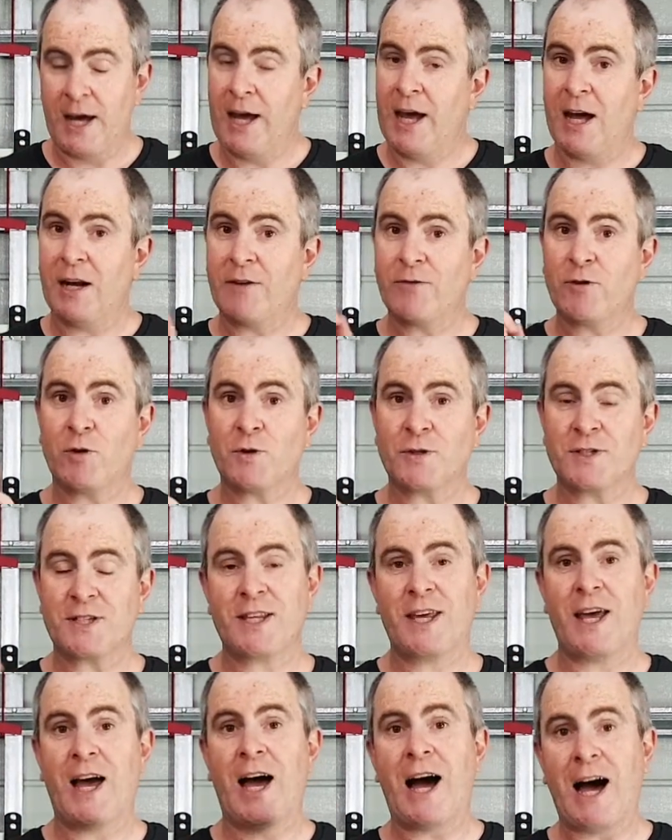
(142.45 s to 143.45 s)
And of course,
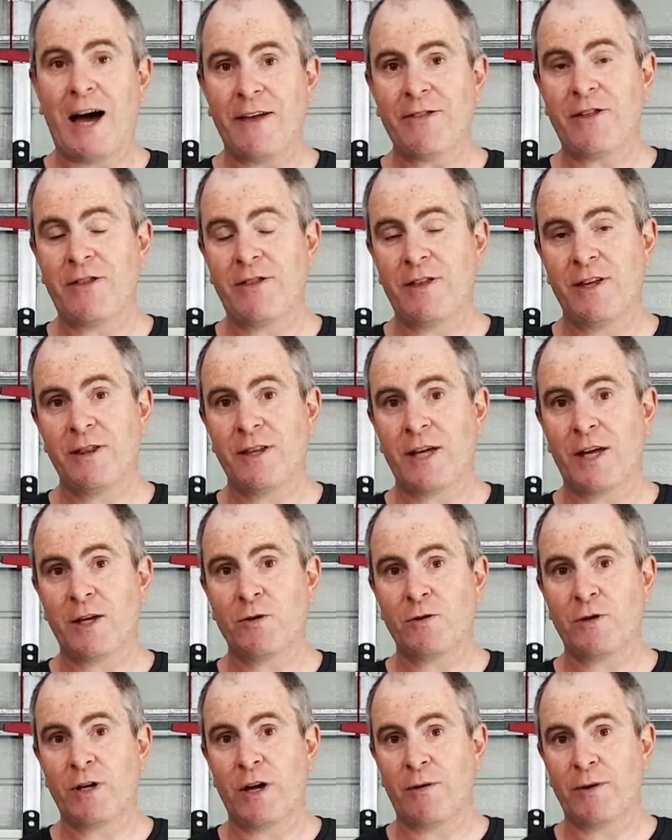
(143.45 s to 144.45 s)
the other thing that
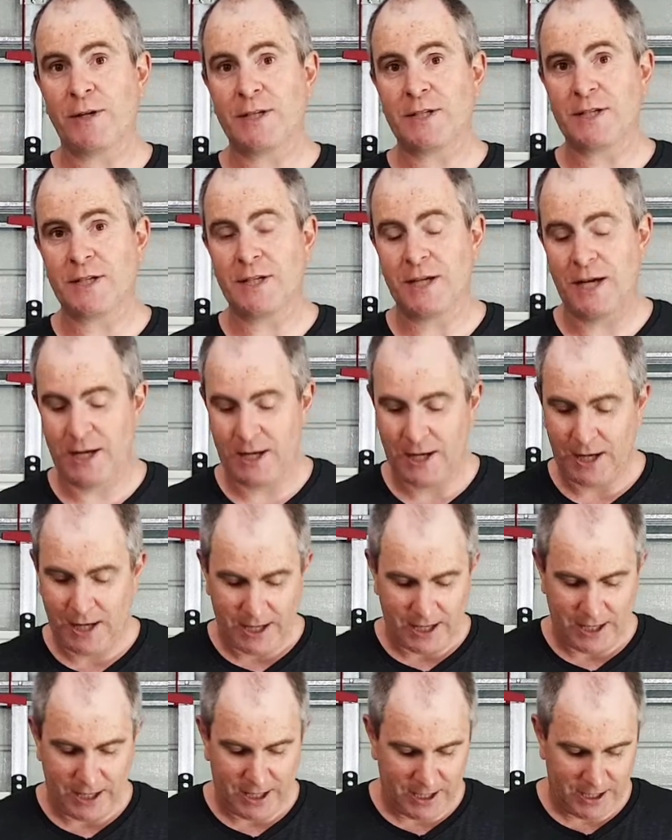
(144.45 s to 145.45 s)
you're going to need
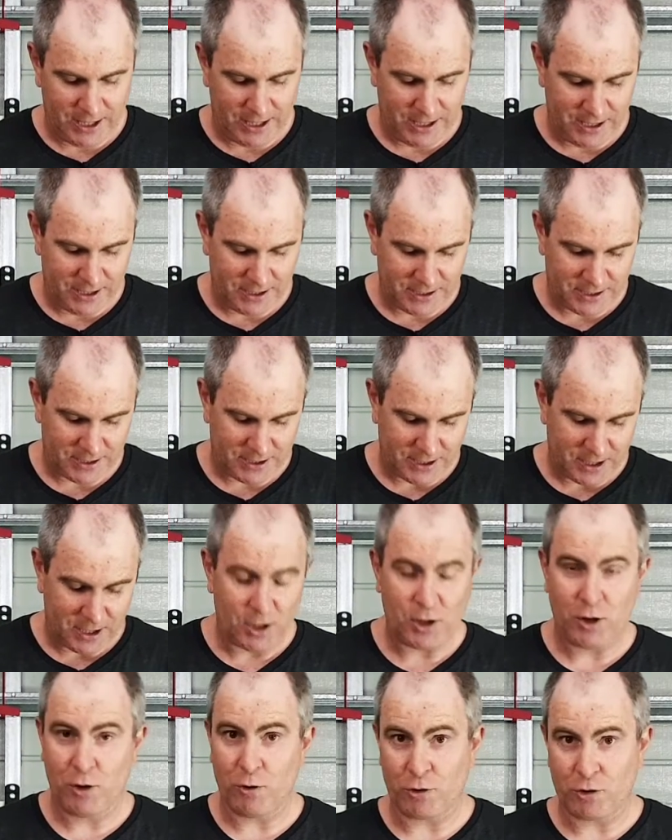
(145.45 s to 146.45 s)
is
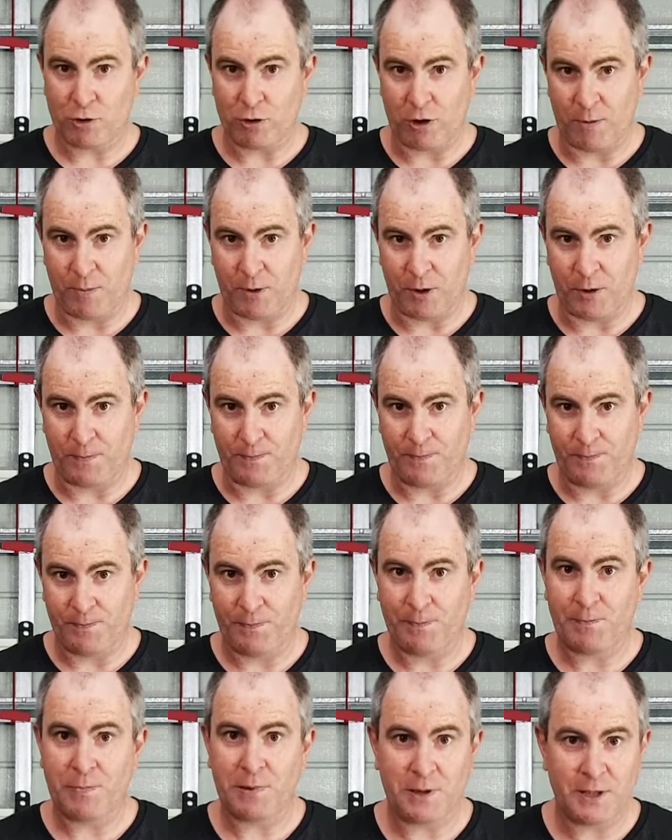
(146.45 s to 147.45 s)
your tripod.
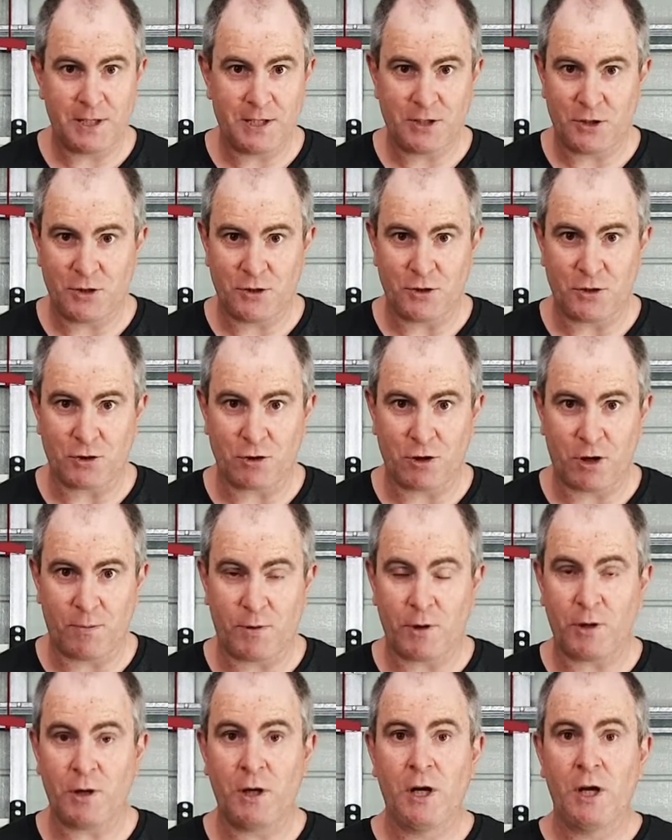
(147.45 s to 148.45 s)
Please use a
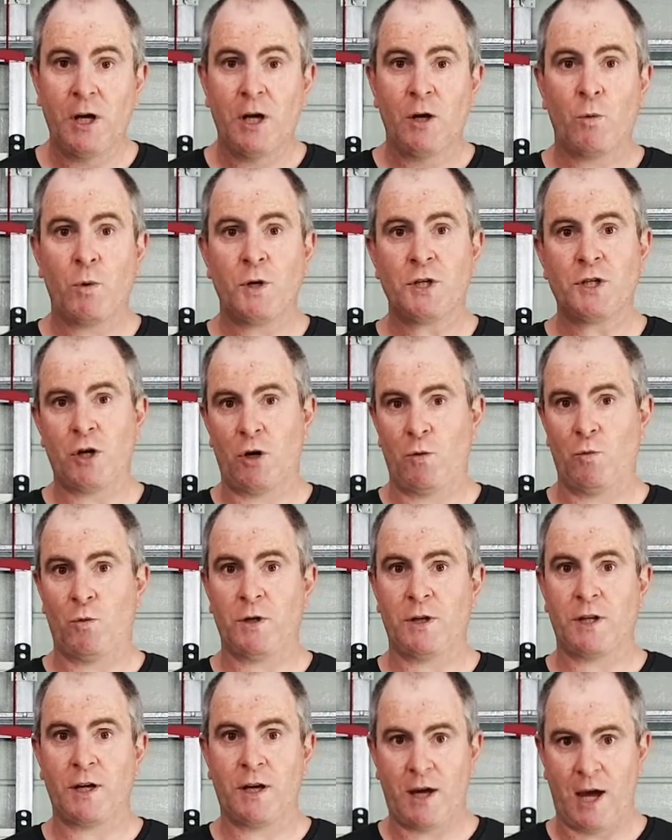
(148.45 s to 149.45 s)
tripod. We don't
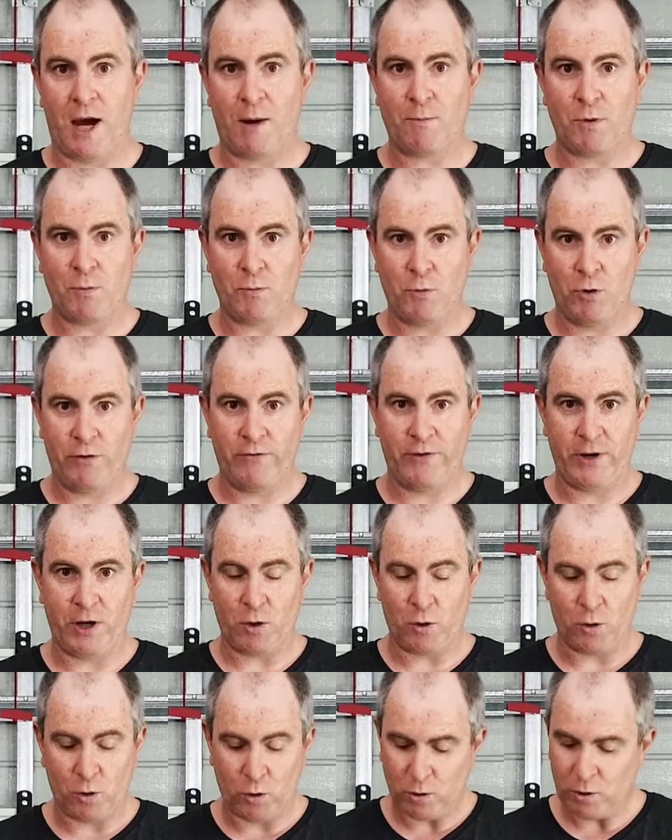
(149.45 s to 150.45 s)
want the camera moving at
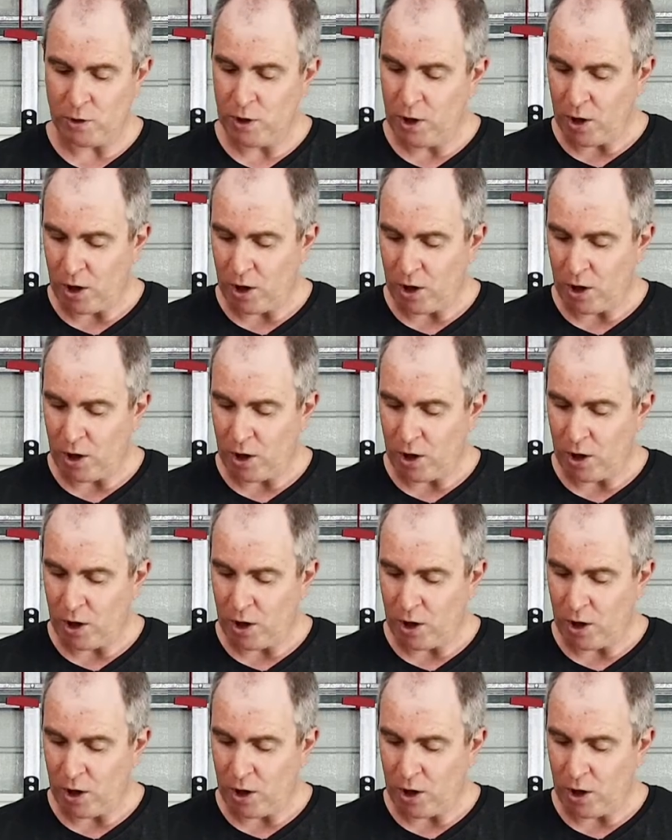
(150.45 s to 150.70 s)
all.